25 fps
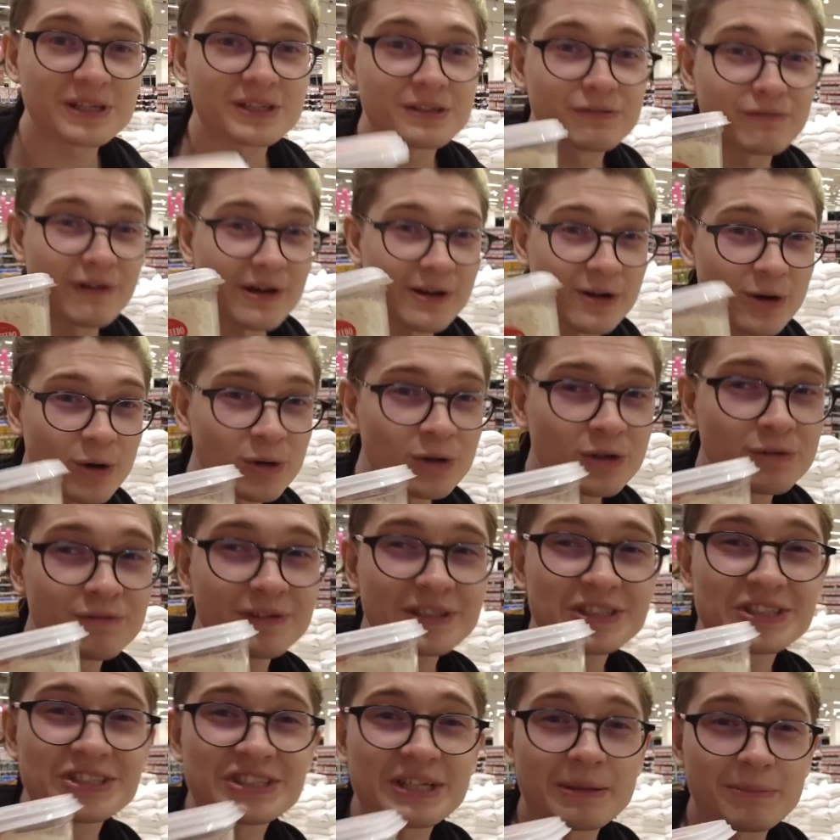tvarog
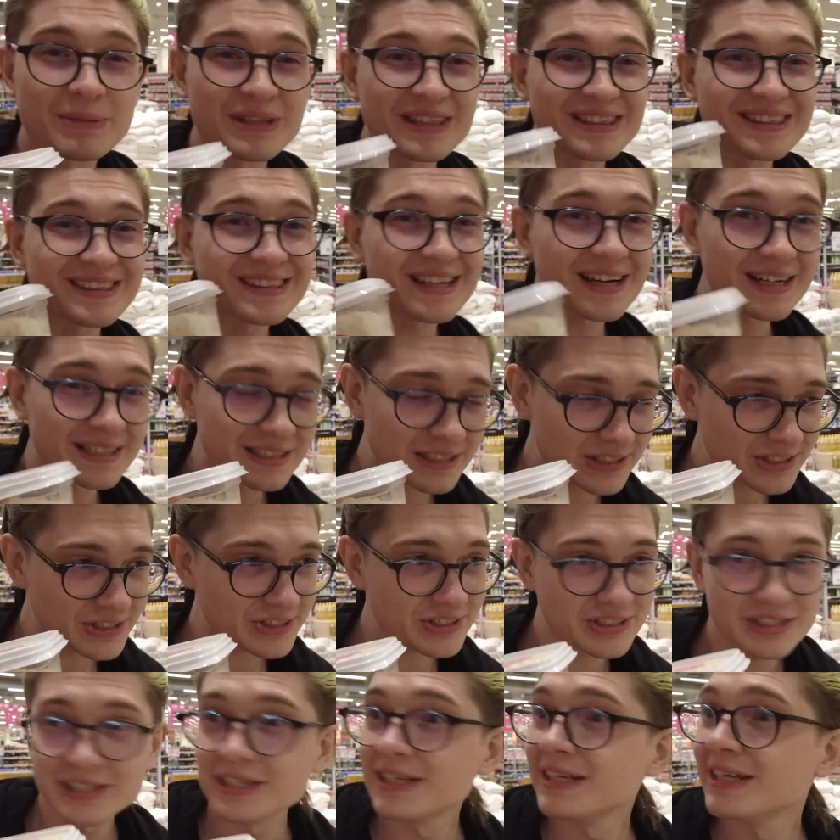with some
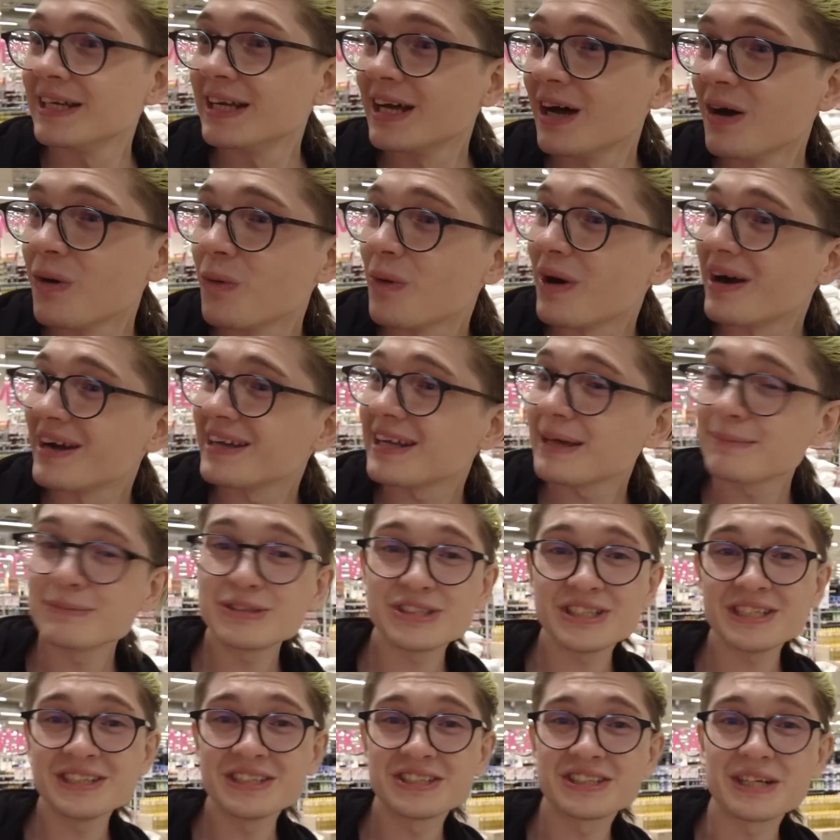nuts. Oh, and I'm
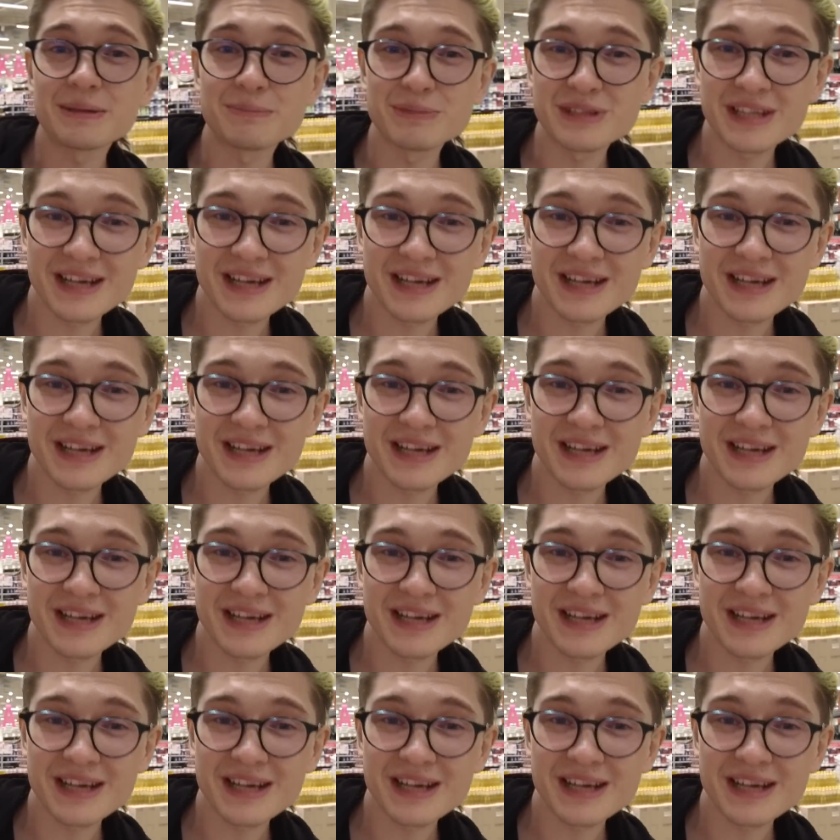seeing some